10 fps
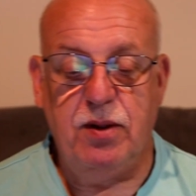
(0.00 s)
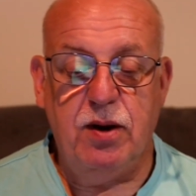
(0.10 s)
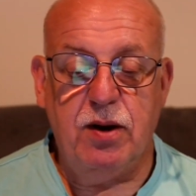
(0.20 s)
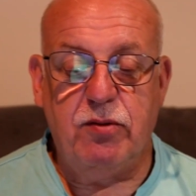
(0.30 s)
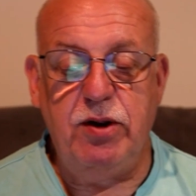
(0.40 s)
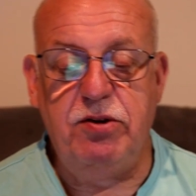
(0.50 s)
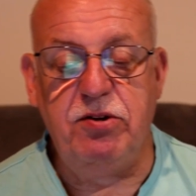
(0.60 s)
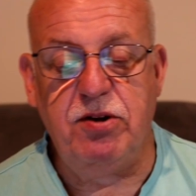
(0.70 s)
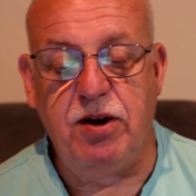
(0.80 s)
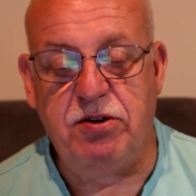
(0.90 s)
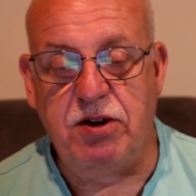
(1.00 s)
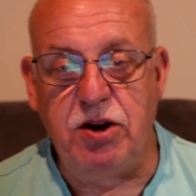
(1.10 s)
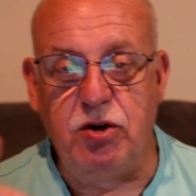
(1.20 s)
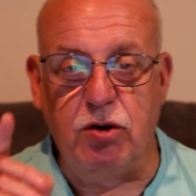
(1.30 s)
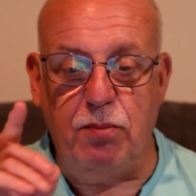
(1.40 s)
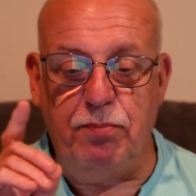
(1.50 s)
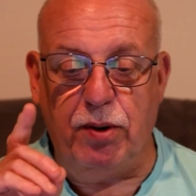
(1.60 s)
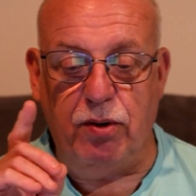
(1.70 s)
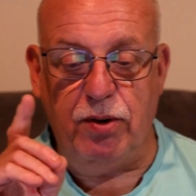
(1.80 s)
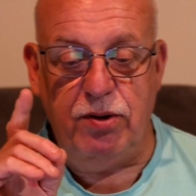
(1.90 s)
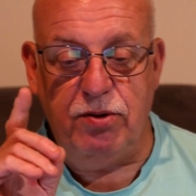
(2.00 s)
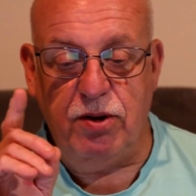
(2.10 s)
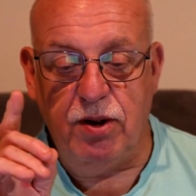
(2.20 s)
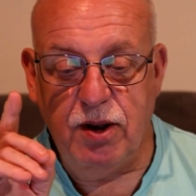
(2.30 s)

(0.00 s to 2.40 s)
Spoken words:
Grease is an essential component